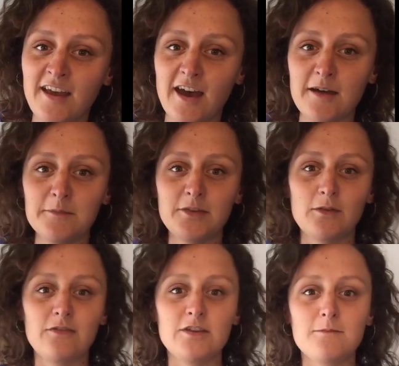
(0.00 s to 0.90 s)
So
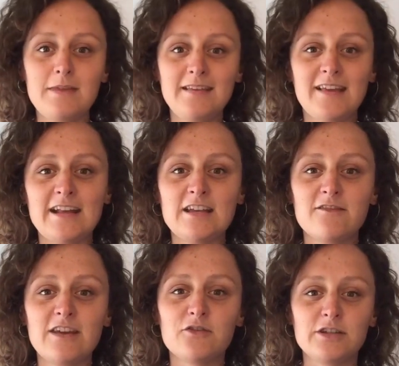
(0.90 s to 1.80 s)
if you miss any
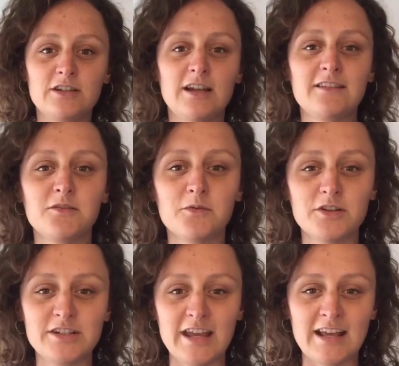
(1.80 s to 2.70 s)
of it or you'd like to
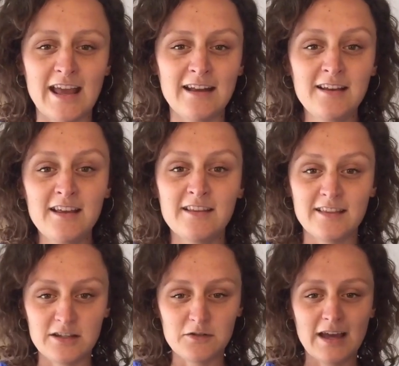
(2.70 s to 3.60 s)
watch it again,
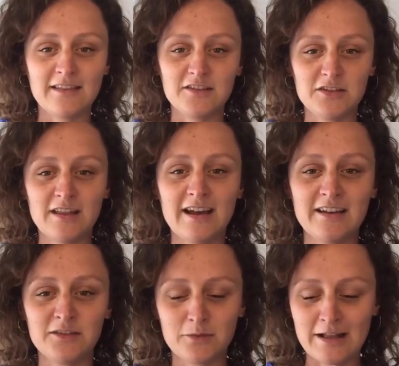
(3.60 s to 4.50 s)
then you can do that
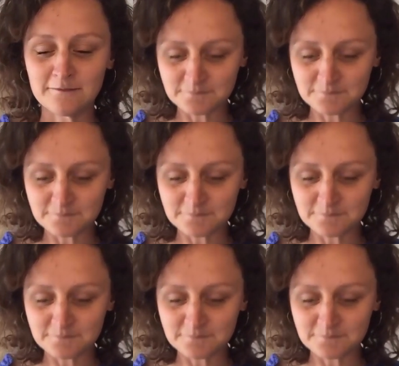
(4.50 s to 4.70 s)
as well.